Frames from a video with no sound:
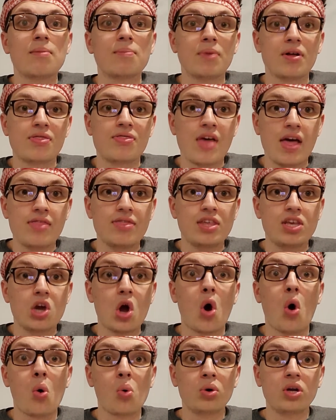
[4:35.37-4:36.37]
But then
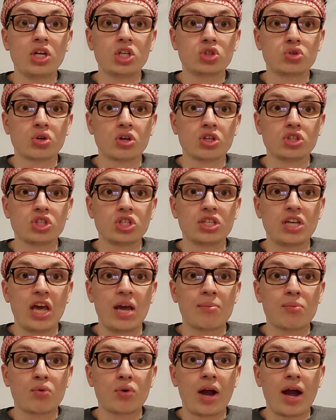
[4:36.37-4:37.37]
the Oni trilogy
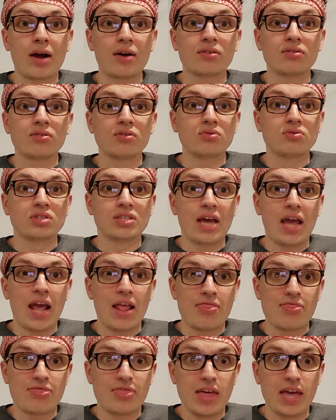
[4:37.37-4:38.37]
came around, and,
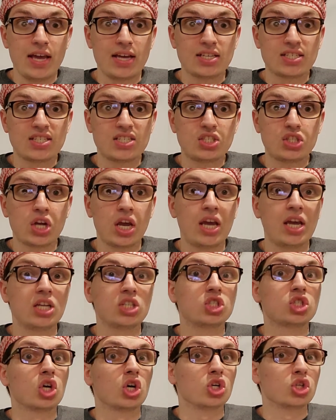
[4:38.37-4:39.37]
and things
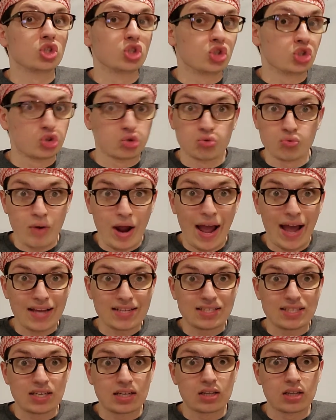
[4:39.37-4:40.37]
changed
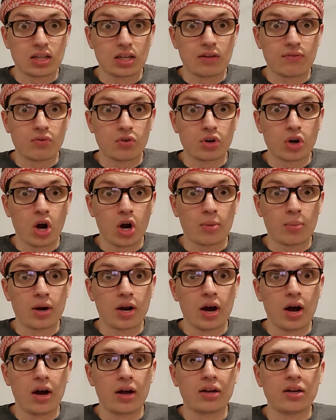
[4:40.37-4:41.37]
drastically for
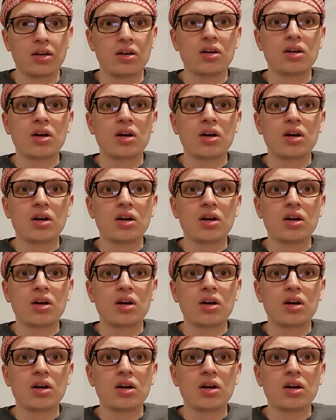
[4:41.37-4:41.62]
Garmadon.